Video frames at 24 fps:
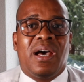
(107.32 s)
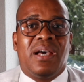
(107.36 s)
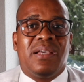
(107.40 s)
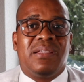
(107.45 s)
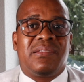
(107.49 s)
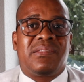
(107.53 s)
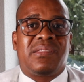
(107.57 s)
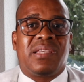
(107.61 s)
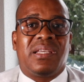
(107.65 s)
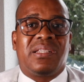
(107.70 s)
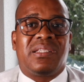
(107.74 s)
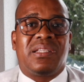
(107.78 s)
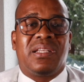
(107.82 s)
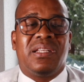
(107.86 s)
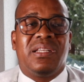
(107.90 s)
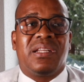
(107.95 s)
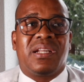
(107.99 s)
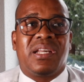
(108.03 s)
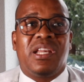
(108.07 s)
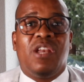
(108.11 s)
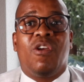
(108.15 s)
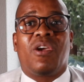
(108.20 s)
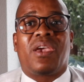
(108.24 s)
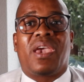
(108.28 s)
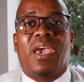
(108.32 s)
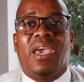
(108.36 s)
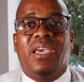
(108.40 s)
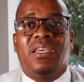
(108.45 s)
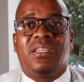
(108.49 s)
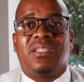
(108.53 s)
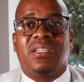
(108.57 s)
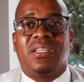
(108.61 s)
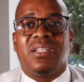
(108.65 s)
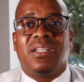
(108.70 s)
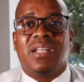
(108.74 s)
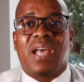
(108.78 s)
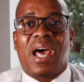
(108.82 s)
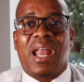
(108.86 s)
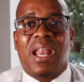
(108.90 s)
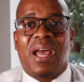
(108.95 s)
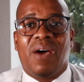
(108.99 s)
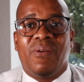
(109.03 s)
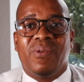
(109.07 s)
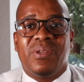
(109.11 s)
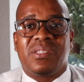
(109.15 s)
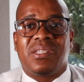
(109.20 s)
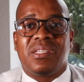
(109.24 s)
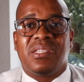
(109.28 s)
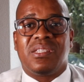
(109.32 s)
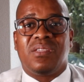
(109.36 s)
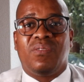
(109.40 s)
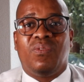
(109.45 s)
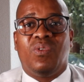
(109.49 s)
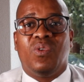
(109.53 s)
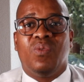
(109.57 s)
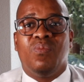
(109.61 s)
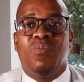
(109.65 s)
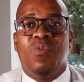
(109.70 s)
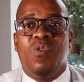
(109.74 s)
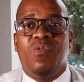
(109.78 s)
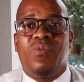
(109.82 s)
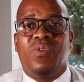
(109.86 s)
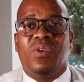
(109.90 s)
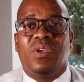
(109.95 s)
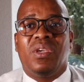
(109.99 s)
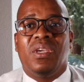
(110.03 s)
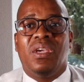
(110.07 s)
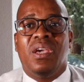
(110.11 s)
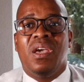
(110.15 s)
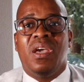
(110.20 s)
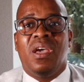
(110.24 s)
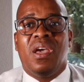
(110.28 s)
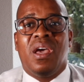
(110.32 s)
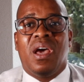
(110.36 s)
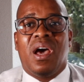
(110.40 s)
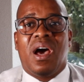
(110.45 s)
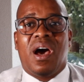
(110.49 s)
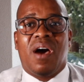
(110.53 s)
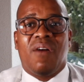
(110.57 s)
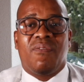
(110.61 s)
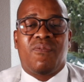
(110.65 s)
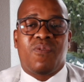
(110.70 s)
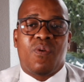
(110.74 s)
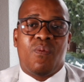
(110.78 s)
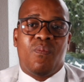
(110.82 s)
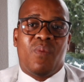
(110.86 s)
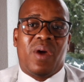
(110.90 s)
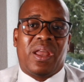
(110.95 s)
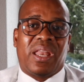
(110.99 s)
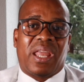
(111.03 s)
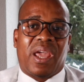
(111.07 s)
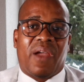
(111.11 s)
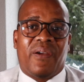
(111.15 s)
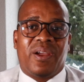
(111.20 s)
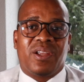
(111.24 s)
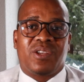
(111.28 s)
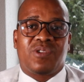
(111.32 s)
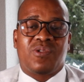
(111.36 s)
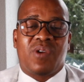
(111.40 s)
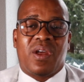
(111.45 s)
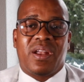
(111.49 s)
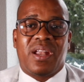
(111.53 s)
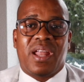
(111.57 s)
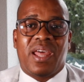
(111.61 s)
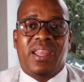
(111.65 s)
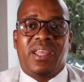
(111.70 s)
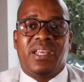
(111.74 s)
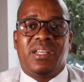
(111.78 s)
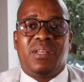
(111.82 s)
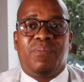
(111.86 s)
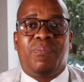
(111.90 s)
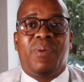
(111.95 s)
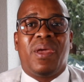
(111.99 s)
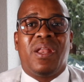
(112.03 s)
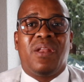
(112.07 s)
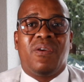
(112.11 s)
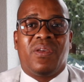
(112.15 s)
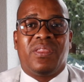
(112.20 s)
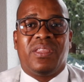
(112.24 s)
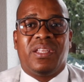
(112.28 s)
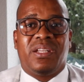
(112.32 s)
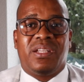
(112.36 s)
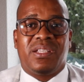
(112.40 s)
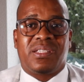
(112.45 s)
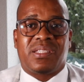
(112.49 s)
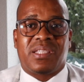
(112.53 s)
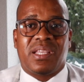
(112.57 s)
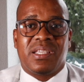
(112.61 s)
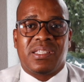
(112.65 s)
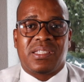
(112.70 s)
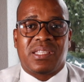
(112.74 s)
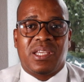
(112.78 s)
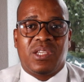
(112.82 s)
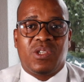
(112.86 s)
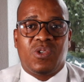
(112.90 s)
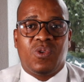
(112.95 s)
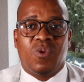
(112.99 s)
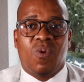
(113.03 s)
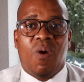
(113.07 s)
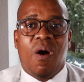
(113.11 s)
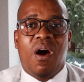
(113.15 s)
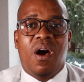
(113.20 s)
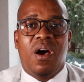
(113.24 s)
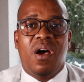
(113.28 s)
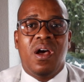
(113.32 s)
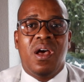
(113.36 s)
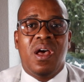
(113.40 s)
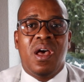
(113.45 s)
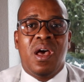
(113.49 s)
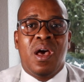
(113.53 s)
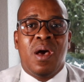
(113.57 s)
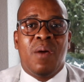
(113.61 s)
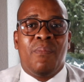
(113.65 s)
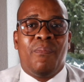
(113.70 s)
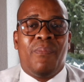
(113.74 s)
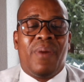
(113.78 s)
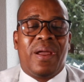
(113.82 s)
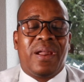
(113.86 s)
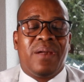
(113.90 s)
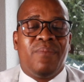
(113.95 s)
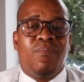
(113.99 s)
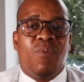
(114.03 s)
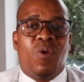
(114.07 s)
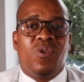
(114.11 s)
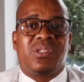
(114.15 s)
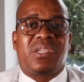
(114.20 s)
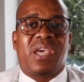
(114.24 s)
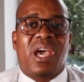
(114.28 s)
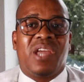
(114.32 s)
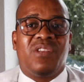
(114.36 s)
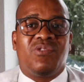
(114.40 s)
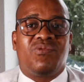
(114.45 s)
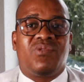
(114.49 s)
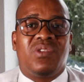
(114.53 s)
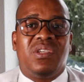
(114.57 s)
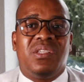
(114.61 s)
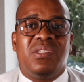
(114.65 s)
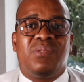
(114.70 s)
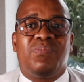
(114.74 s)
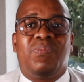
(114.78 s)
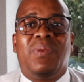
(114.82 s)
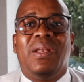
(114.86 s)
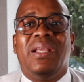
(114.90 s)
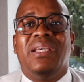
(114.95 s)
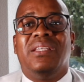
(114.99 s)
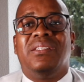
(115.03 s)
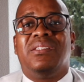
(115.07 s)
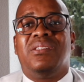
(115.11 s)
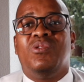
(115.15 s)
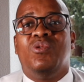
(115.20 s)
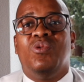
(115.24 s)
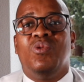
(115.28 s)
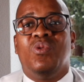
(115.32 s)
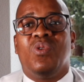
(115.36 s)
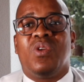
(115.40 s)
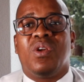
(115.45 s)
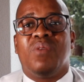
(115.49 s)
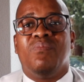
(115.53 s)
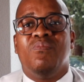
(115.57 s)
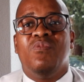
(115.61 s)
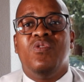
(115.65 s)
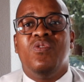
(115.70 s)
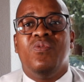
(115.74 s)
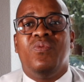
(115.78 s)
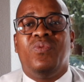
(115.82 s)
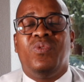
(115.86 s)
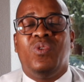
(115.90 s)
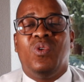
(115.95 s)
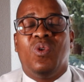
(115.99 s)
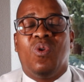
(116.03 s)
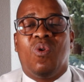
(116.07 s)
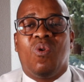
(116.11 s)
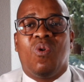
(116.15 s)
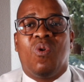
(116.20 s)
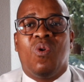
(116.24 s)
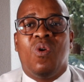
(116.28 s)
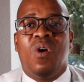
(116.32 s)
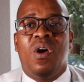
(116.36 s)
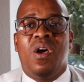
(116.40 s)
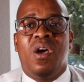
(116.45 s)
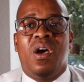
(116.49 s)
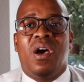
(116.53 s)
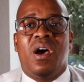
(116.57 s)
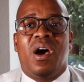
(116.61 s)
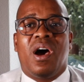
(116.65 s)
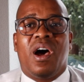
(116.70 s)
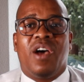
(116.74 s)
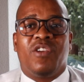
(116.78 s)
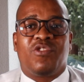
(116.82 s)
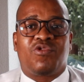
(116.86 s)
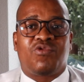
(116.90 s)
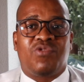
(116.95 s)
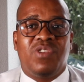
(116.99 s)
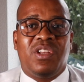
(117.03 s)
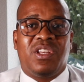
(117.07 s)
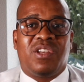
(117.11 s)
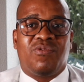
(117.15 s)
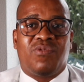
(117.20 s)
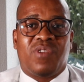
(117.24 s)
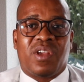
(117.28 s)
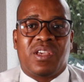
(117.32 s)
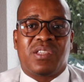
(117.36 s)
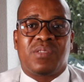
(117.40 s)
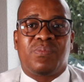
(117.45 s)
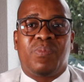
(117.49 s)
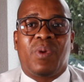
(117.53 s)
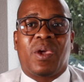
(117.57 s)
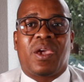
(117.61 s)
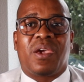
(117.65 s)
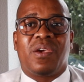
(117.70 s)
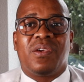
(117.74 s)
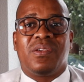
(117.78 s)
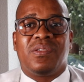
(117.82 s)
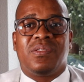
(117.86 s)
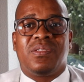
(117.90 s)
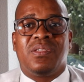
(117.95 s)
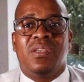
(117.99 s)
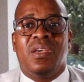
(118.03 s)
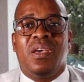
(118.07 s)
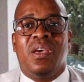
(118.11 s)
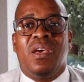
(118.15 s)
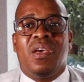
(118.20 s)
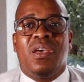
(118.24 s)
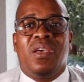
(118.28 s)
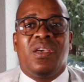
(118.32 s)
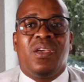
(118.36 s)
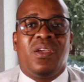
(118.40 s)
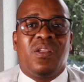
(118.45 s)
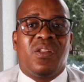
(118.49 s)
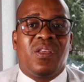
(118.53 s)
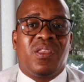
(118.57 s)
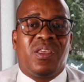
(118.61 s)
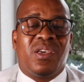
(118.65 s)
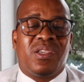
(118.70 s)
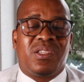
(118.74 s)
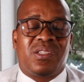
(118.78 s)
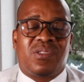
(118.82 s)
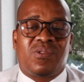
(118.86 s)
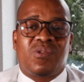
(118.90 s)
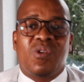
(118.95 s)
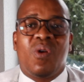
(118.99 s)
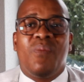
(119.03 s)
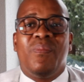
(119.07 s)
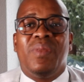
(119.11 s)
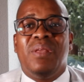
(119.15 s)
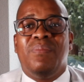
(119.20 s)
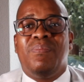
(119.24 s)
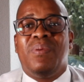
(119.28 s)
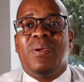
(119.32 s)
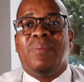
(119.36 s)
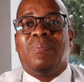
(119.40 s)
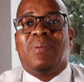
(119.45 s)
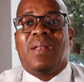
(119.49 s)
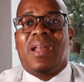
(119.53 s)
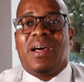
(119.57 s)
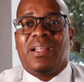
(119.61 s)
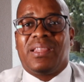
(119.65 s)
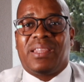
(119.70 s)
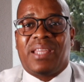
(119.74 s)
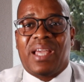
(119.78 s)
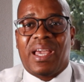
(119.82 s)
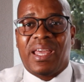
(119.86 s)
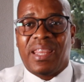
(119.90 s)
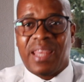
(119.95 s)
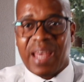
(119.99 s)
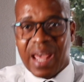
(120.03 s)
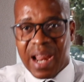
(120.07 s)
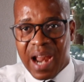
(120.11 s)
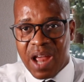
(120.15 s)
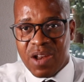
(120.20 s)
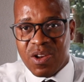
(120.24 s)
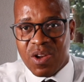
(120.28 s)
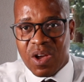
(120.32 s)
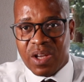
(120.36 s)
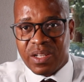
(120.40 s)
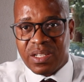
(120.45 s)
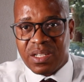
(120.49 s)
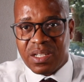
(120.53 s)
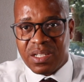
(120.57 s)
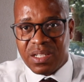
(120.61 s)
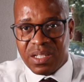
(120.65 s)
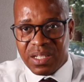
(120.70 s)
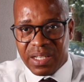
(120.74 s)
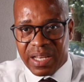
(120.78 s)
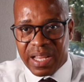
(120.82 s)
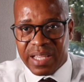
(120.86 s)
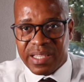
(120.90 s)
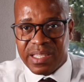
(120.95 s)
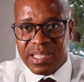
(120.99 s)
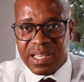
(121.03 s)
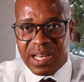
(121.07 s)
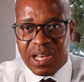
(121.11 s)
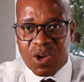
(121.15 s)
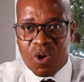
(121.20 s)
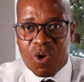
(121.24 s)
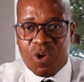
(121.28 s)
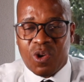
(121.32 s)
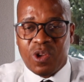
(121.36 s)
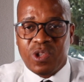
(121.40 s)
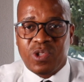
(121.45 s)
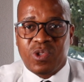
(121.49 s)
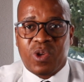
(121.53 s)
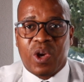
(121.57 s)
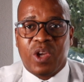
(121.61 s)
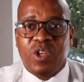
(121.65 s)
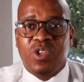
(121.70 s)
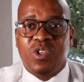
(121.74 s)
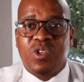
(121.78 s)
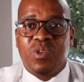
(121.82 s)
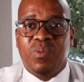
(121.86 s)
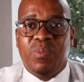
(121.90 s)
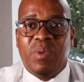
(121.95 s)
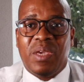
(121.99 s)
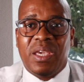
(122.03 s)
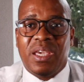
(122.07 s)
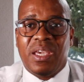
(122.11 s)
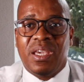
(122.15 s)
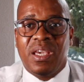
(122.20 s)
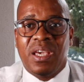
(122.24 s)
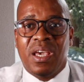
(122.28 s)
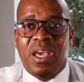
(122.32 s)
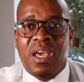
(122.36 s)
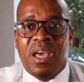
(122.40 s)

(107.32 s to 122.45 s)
certain relocation allowances if you're moving from one area to another, depending on the distance that you are. But in most countries, please do remove your street address, because there's so many people out there that are not necessarily always going to be